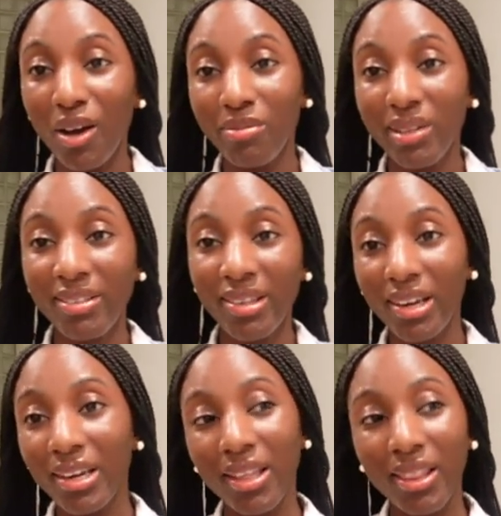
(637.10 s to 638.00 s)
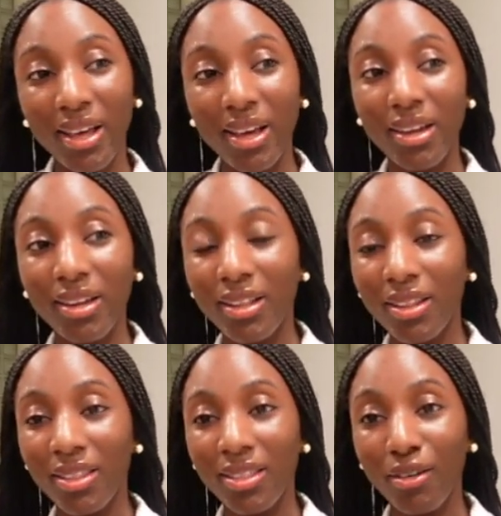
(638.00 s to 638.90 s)
They said
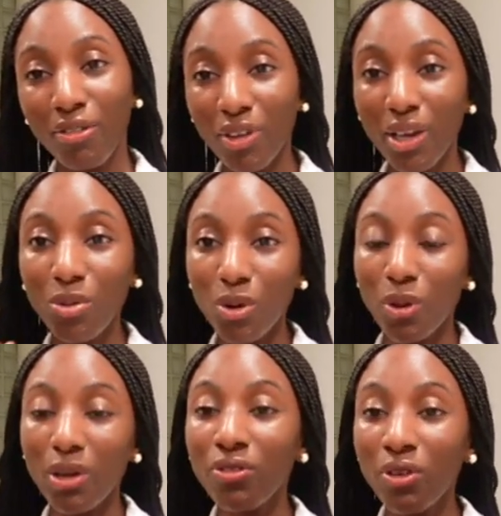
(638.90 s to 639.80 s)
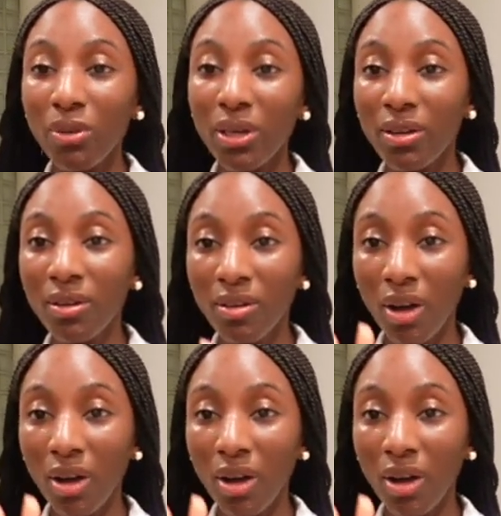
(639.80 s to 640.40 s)
that the flight would wait for me.